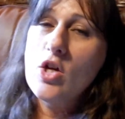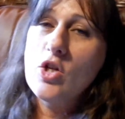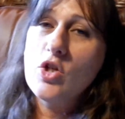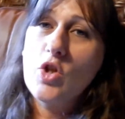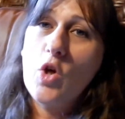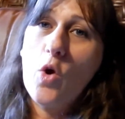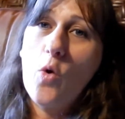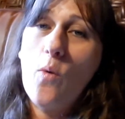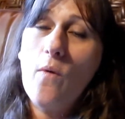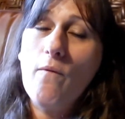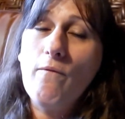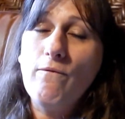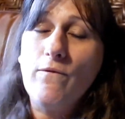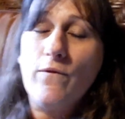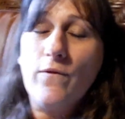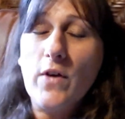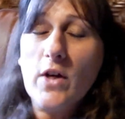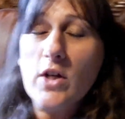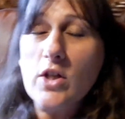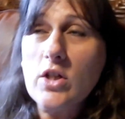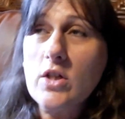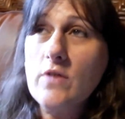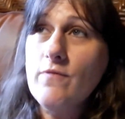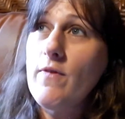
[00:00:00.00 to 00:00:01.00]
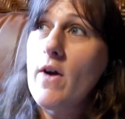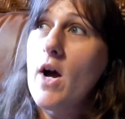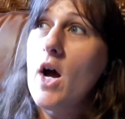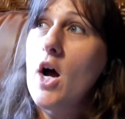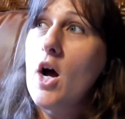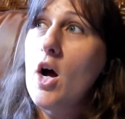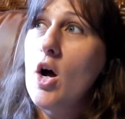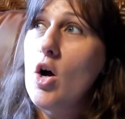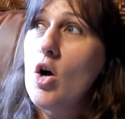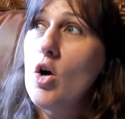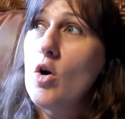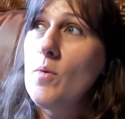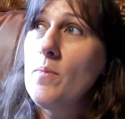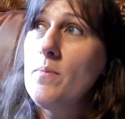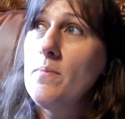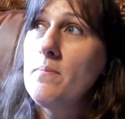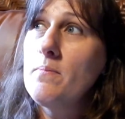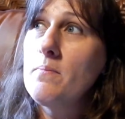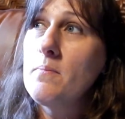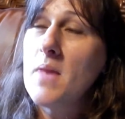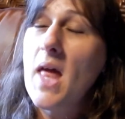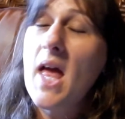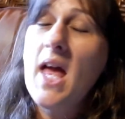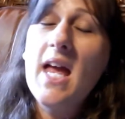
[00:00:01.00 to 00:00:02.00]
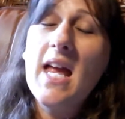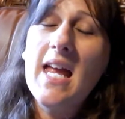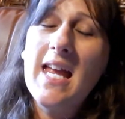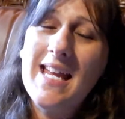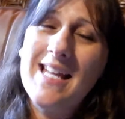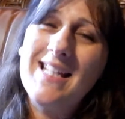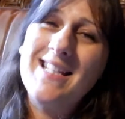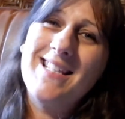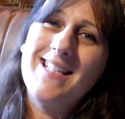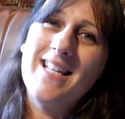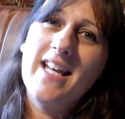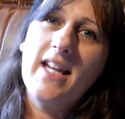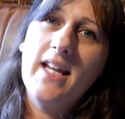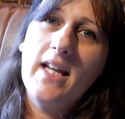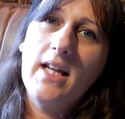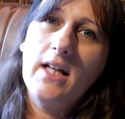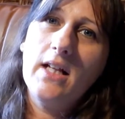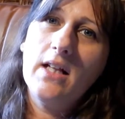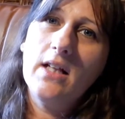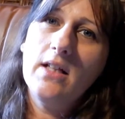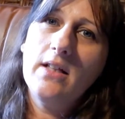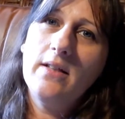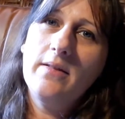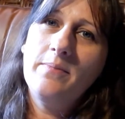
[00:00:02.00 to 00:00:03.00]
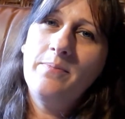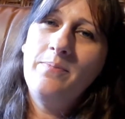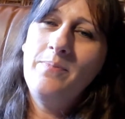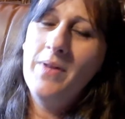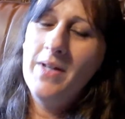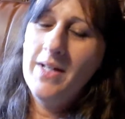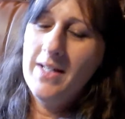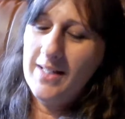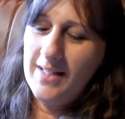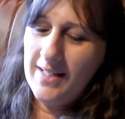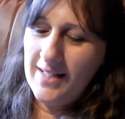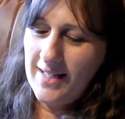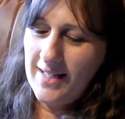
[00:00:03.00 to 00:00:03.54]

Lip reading: So first of all, it said England.